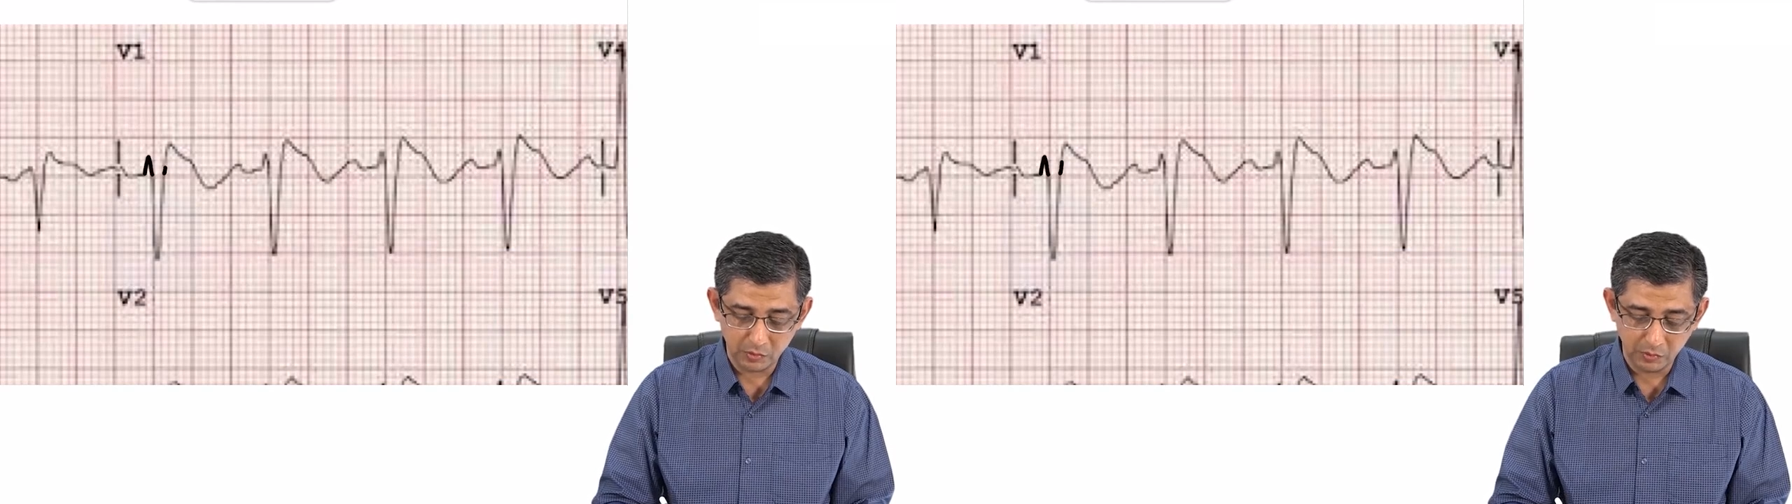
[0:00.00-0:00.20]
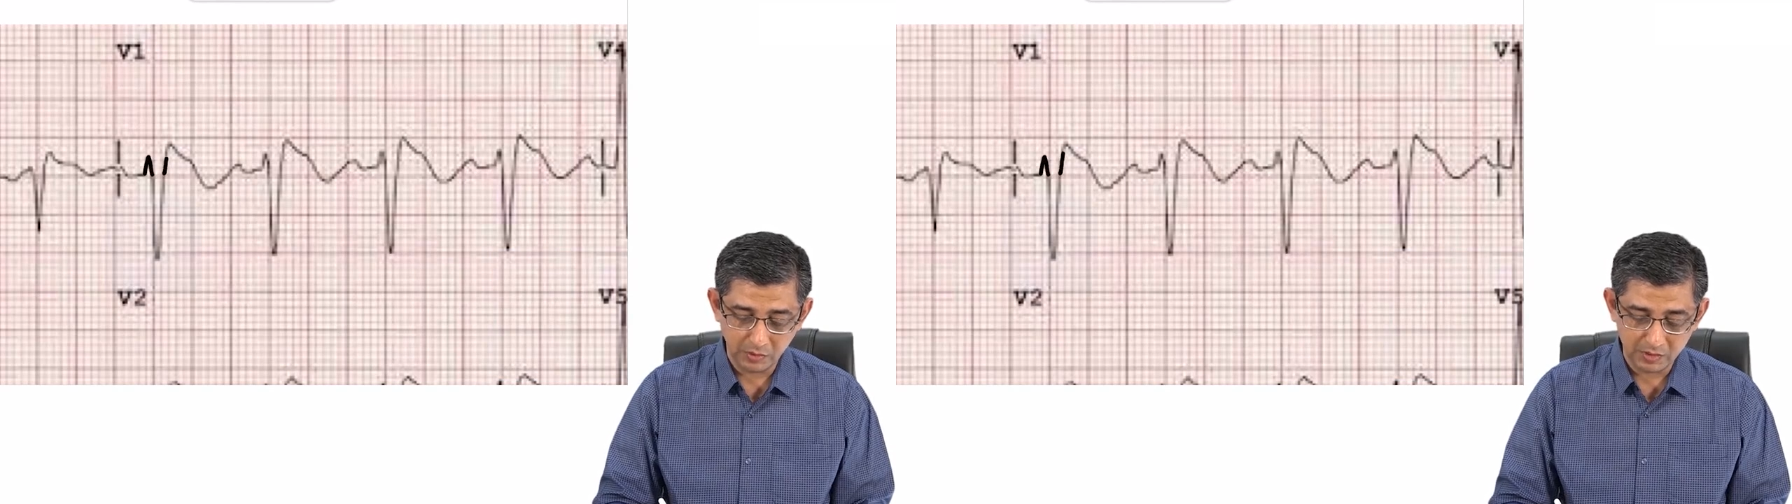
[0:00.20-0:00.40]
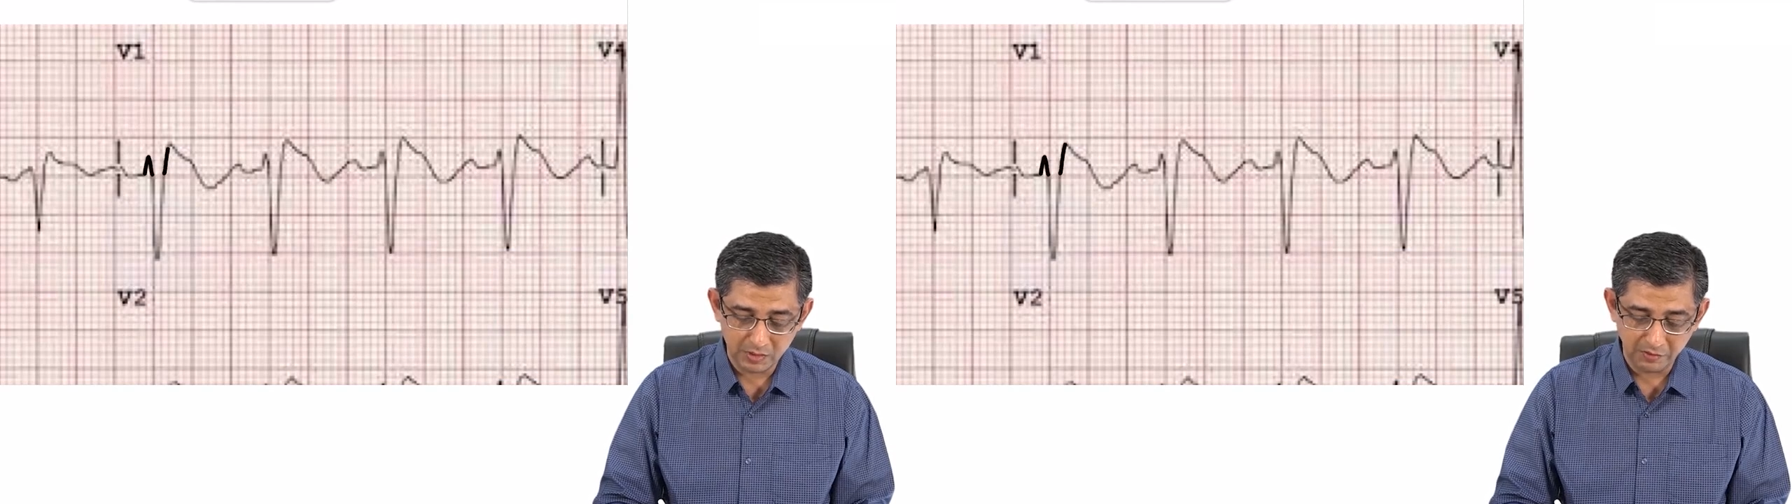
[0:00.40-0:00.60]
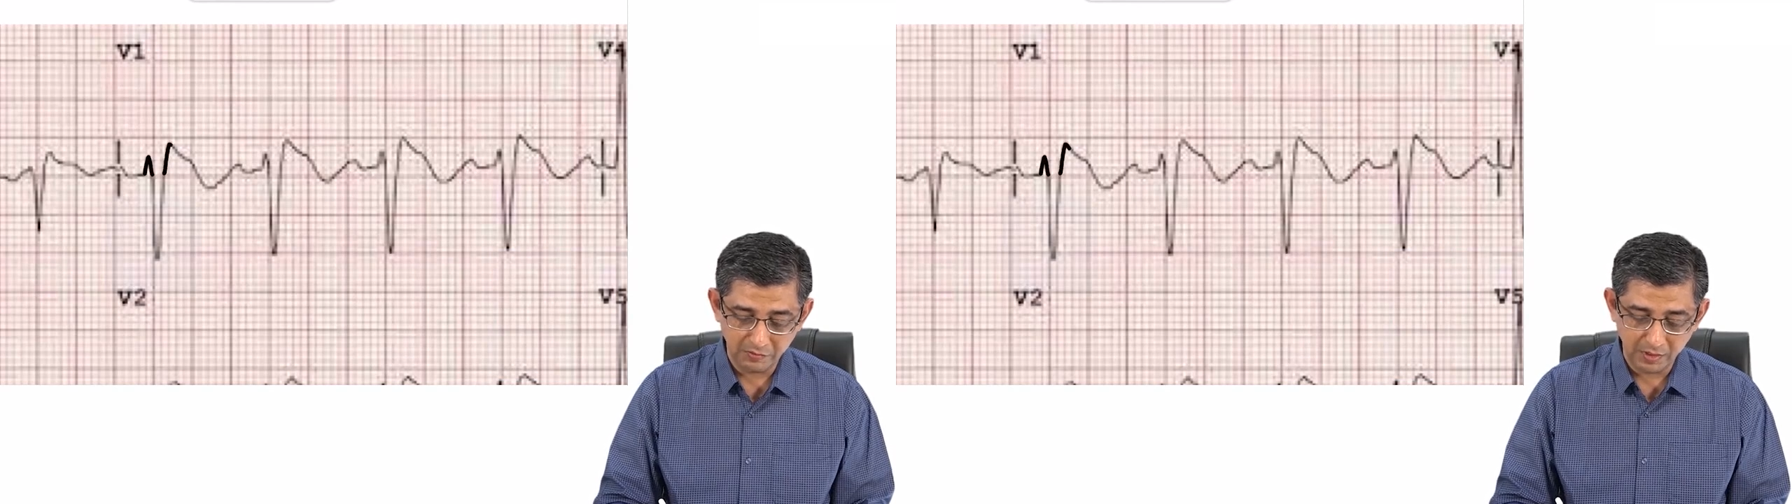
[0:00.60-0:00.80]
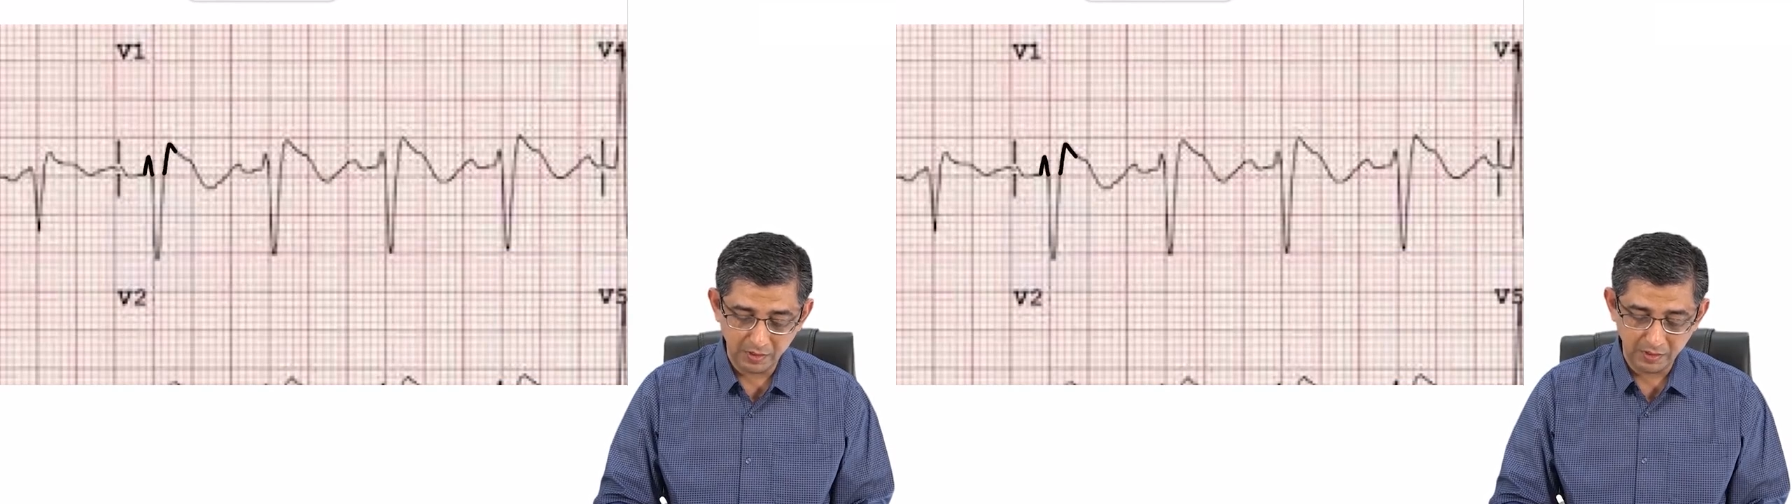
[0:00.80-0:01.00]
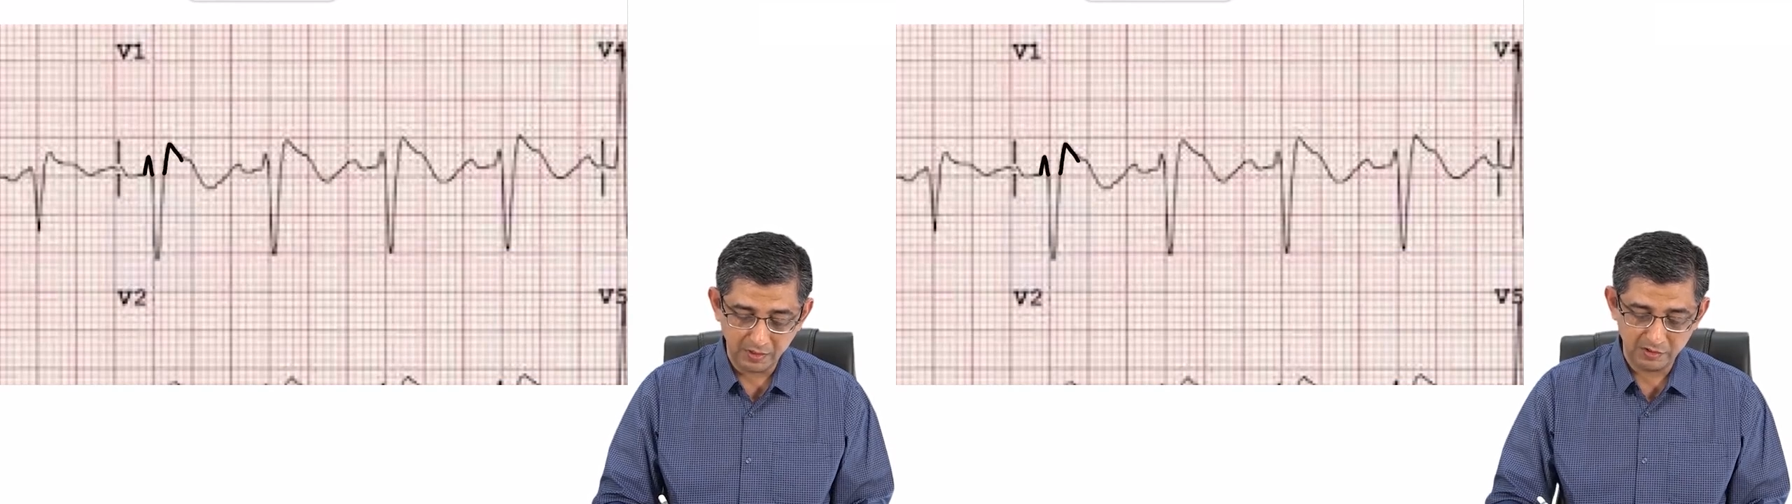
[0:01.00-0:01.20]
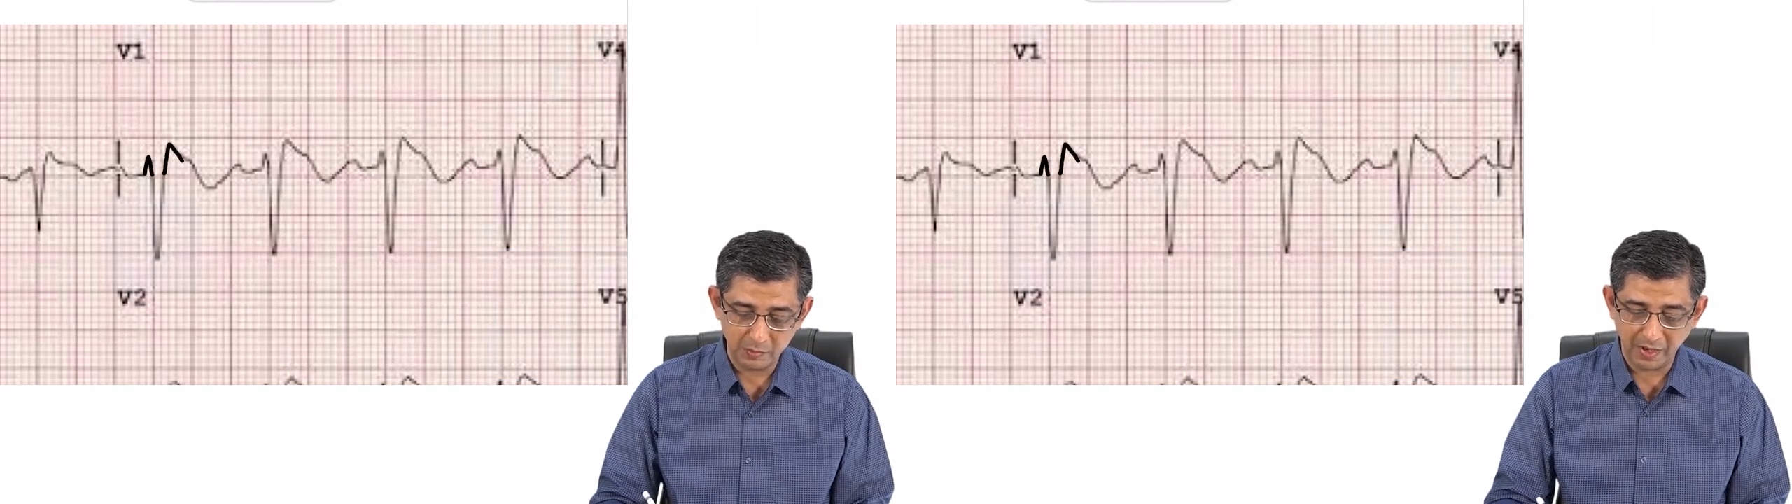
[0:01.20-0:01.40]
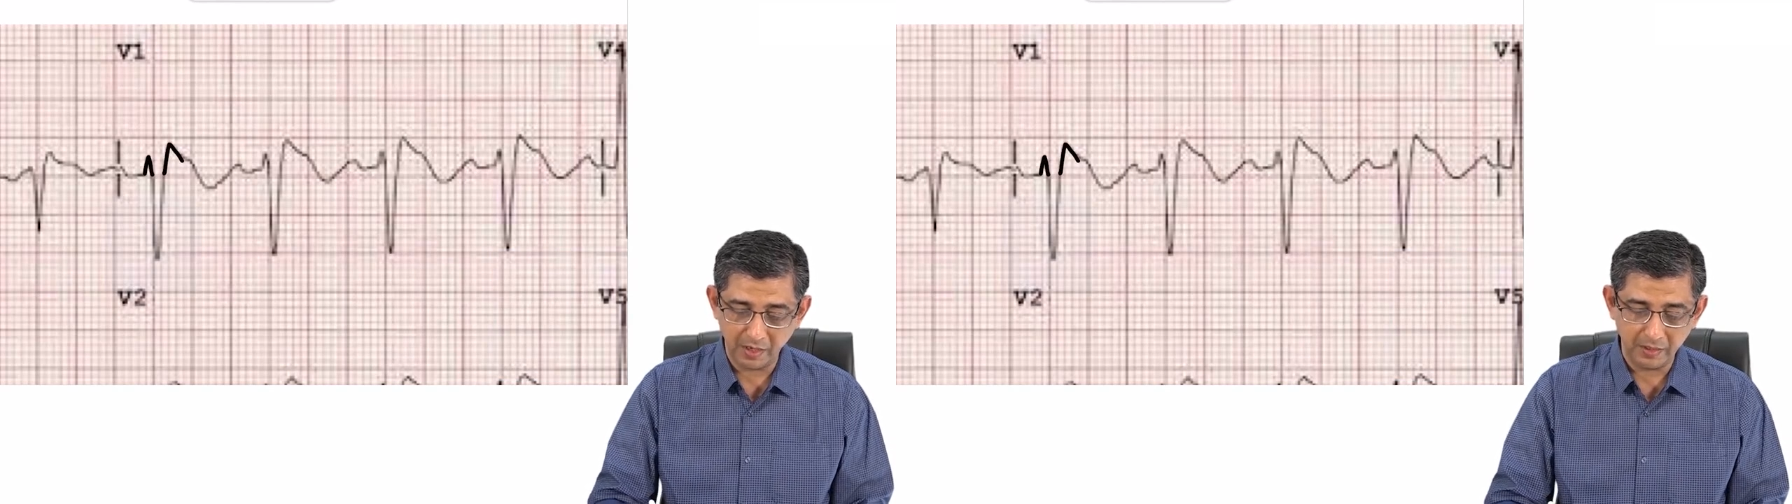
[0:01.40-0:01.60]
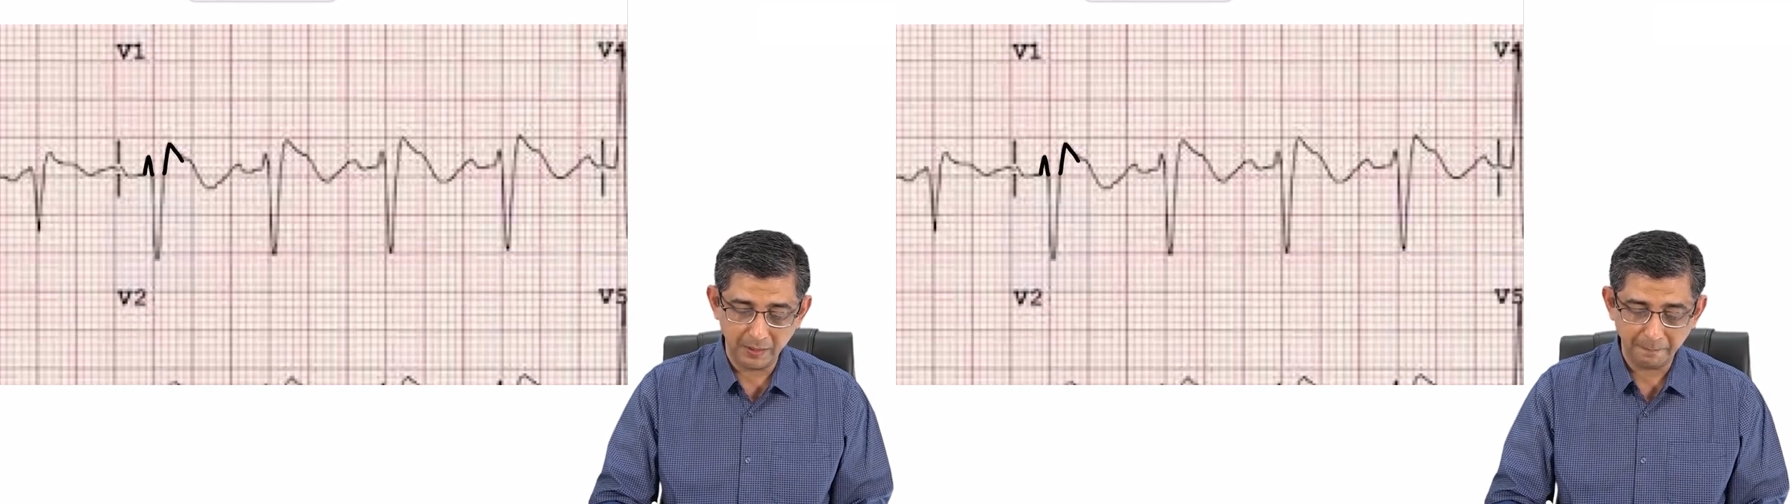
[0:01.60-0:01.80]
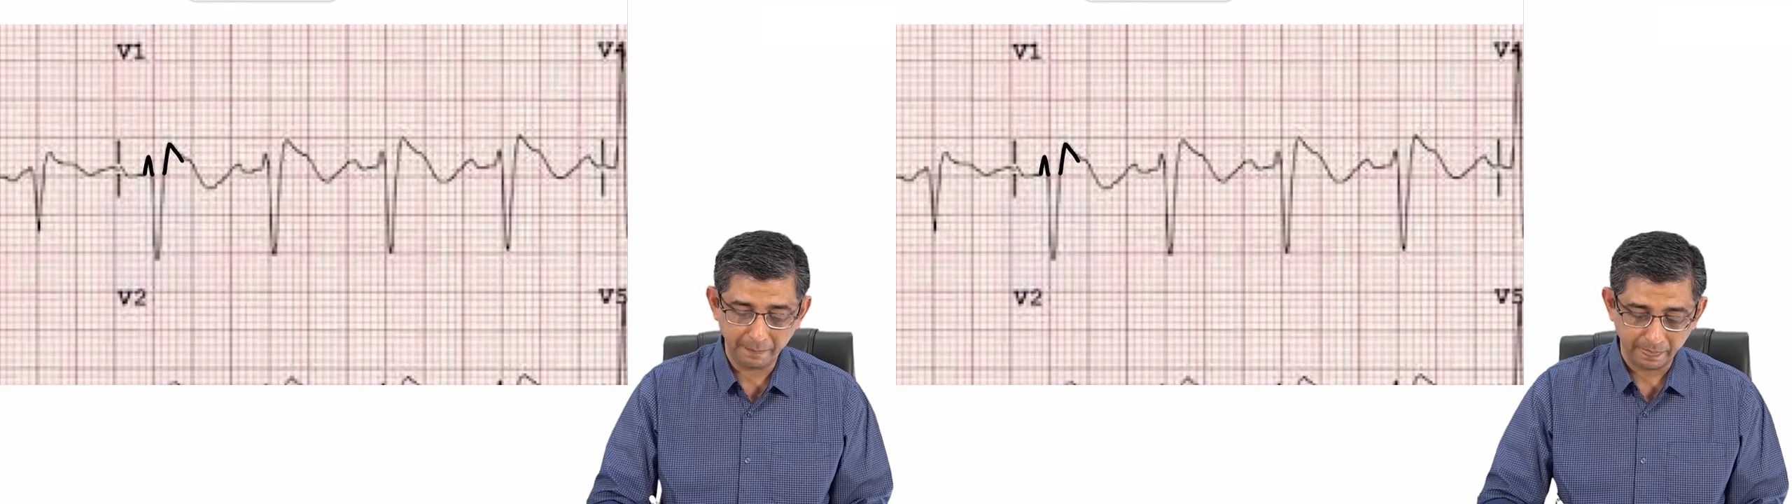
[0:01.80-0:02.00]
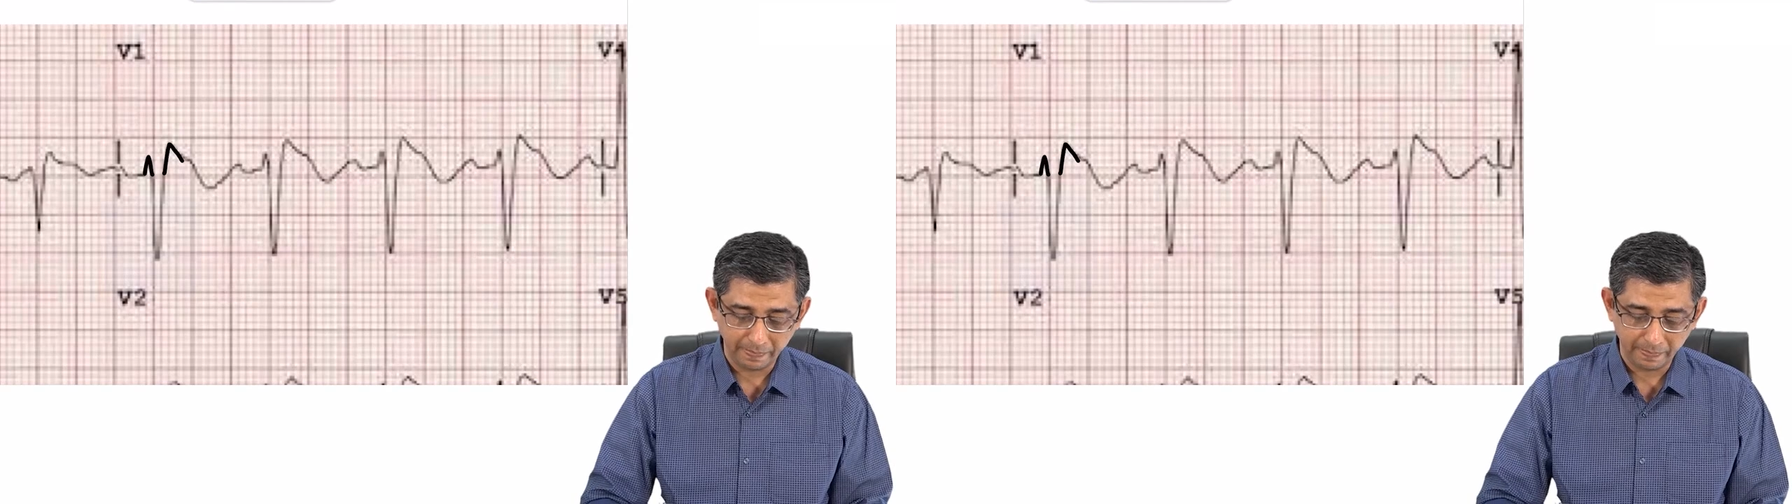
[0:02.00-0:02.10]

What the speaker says: So there's definitely a disparity